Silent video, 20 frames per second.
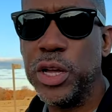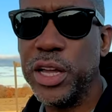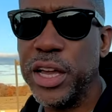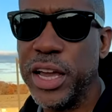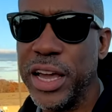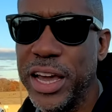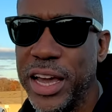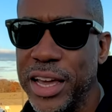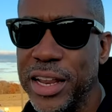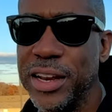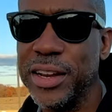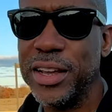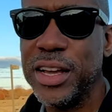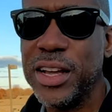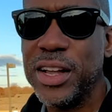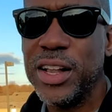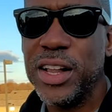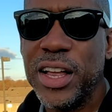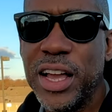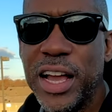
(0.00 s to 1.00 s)
And
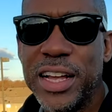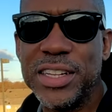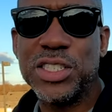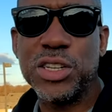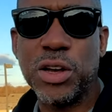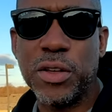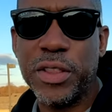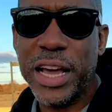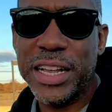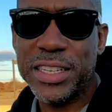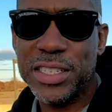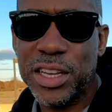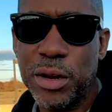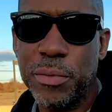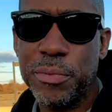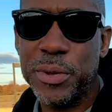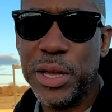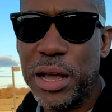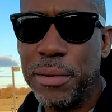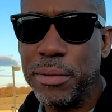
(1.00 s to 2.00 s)
so that's going to
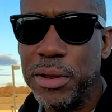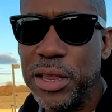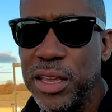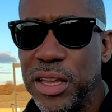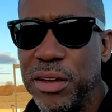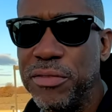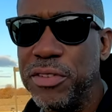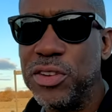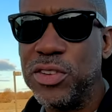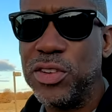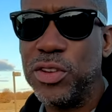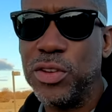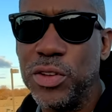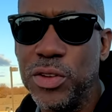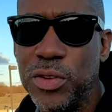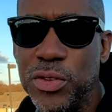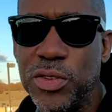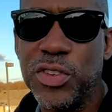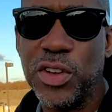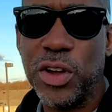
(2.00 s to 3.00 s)
be able to give it to
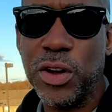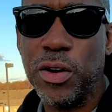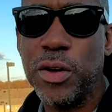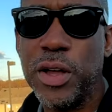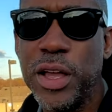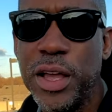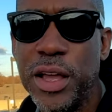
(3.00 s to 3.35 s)
you. So